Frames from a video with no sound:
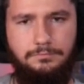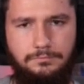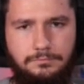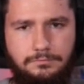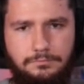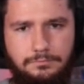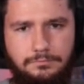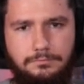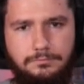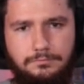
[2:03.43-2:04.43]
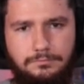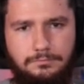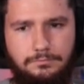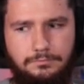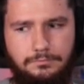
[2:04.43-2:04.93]

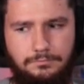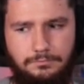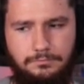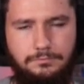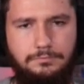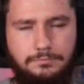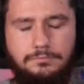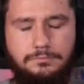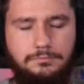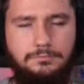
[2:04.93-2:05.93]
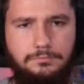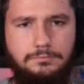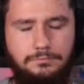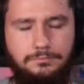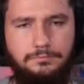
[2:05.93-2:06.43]

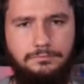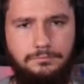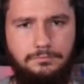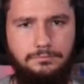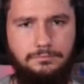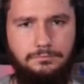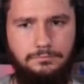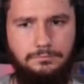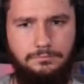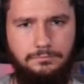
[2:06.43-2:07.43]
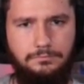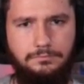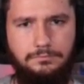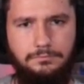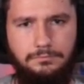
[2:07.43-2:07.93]

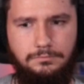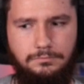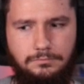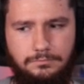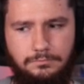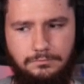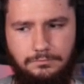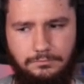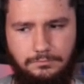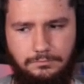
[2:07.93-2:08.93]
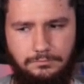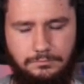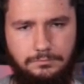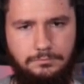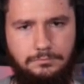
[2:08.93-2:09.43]

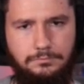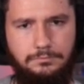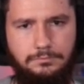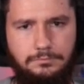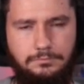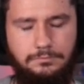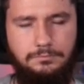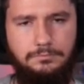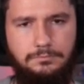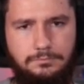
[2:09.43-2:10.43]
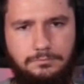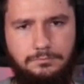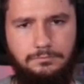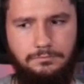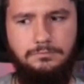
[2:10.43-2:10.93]

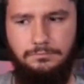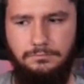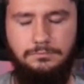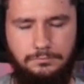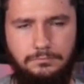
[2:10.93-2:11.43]
(silent)